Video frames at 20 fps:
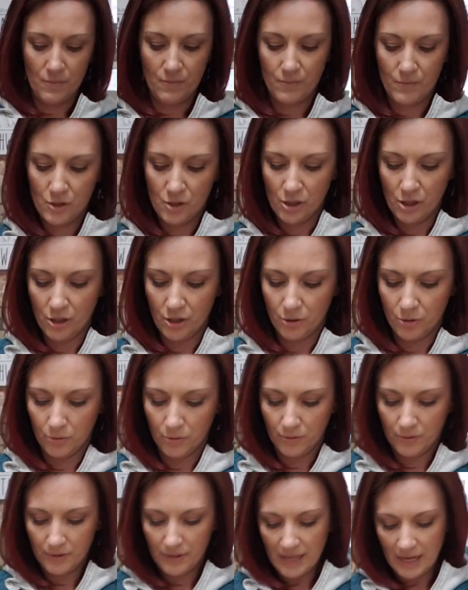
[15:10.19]

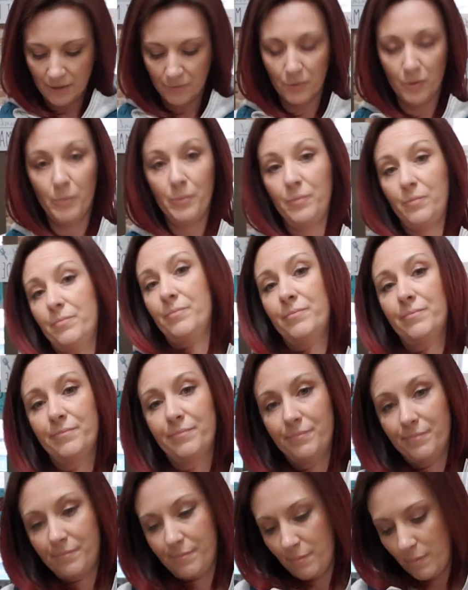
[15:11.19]
So that will
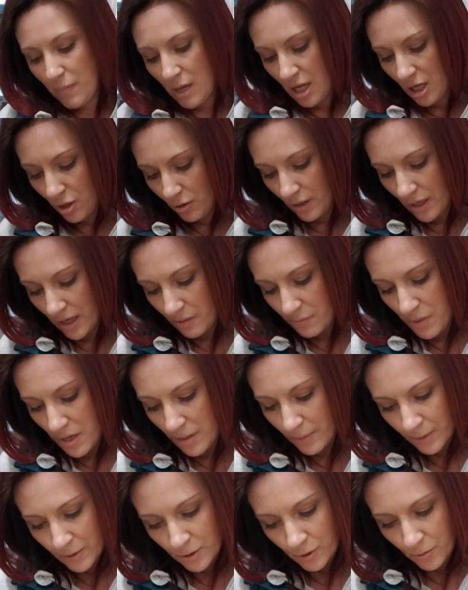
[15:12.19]
make you not be
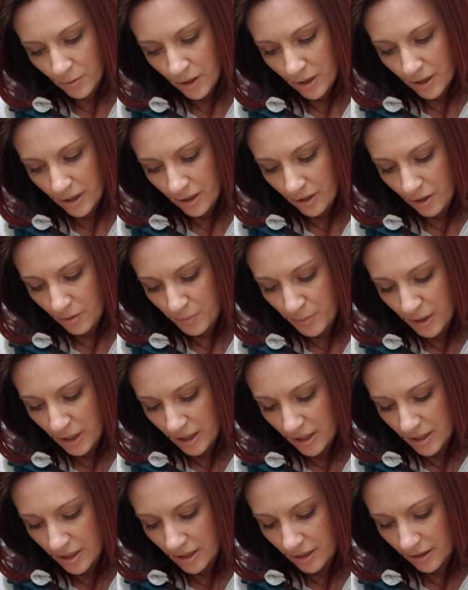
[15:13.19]
able to work on your
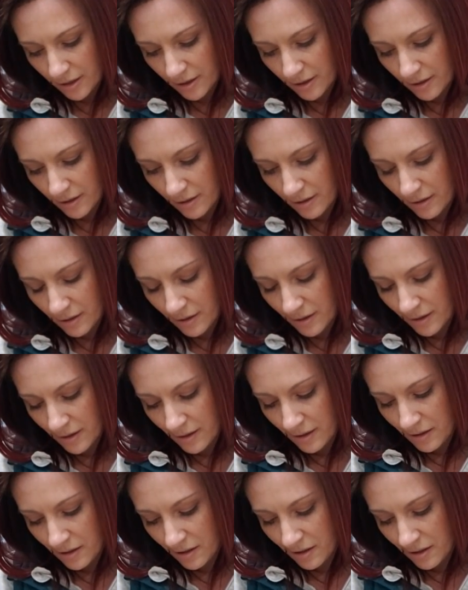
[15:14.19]
project
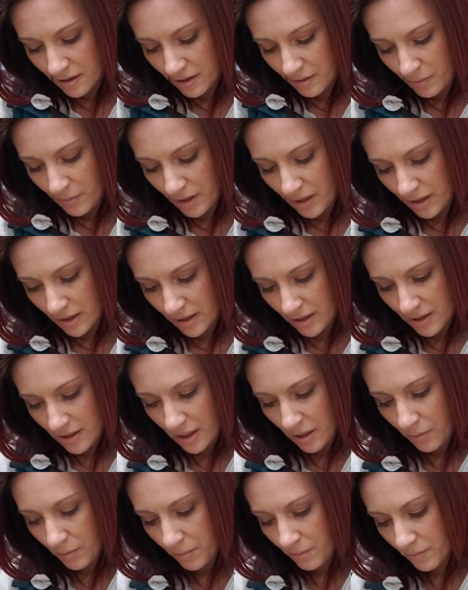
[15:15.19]
because
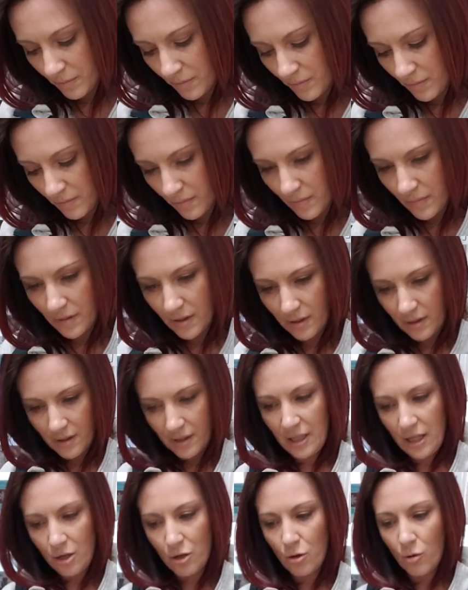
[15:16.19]
they
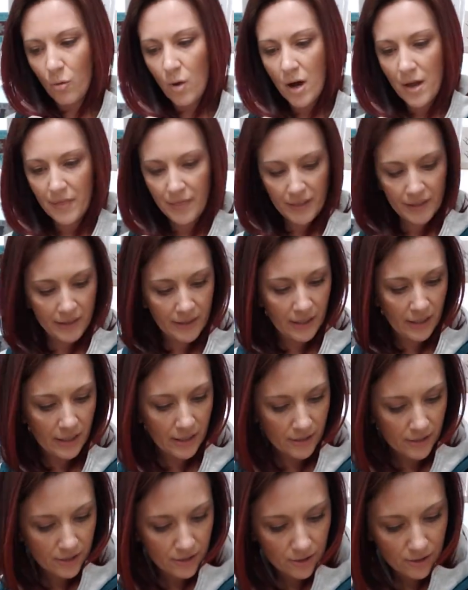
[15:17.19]
go on the
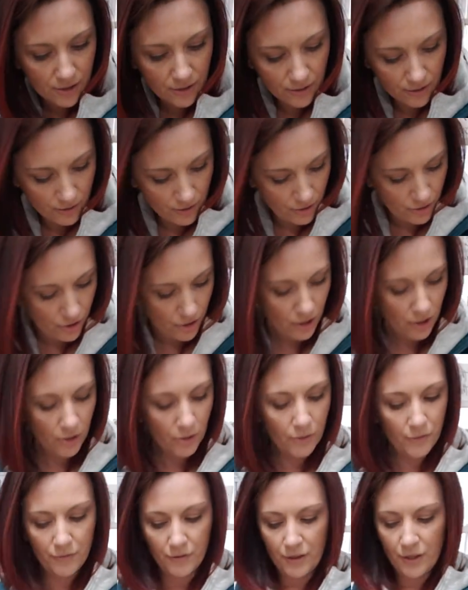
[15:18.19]
thickest.
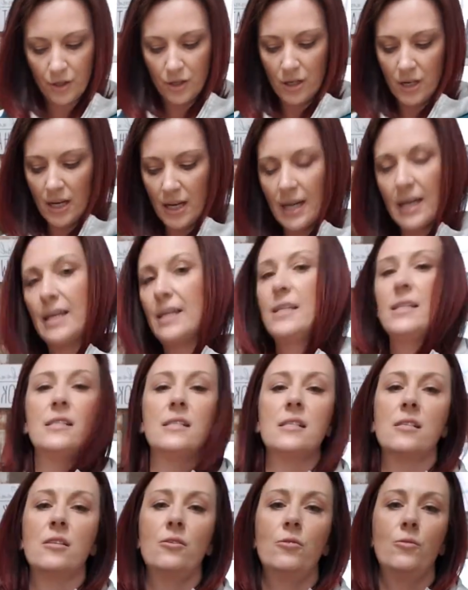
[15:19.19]
So for your
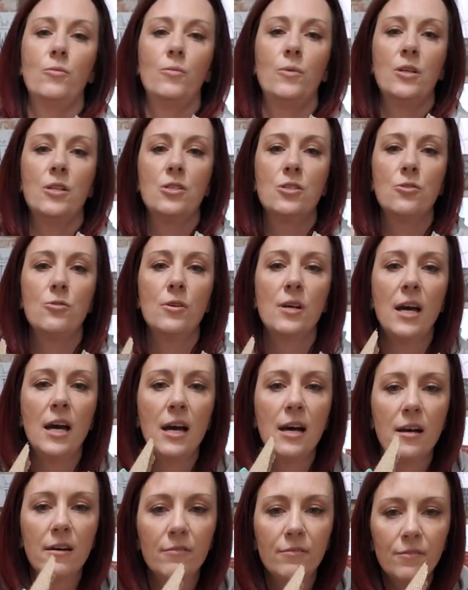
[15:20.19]
eyes, once you
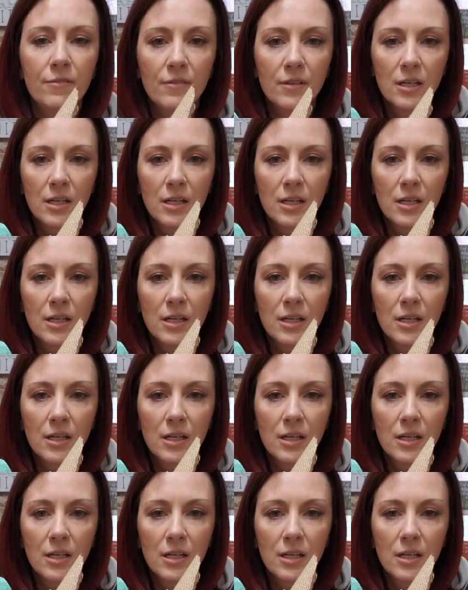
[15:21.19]
have